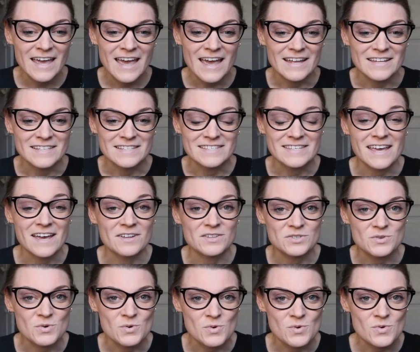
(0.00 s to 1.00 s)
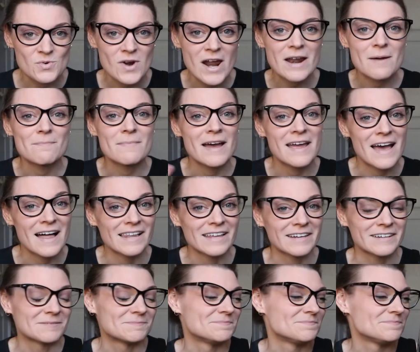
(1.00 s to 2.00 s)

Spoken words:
and sounds right up my alley.